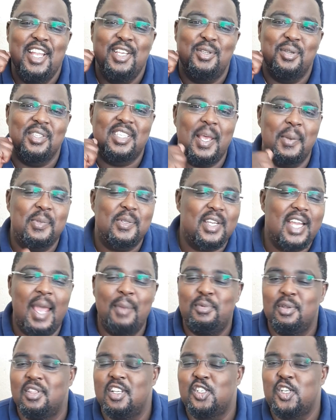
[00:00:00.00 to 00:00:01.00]
to
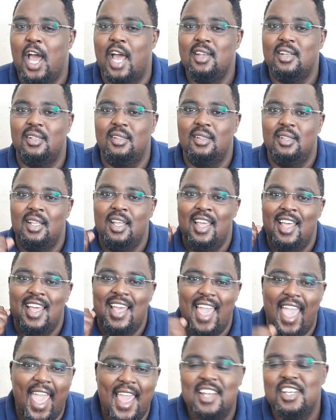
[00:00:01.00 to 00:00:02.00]
subscribe to the channel
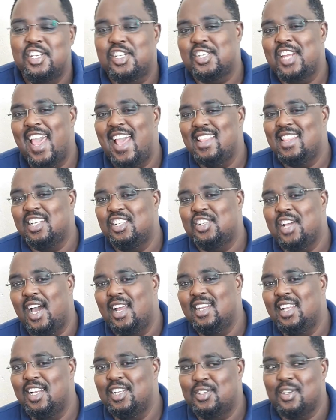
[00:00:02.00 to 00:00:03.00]
and share the
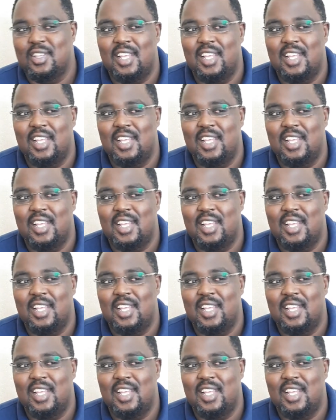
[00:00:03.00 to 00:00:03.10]
channel so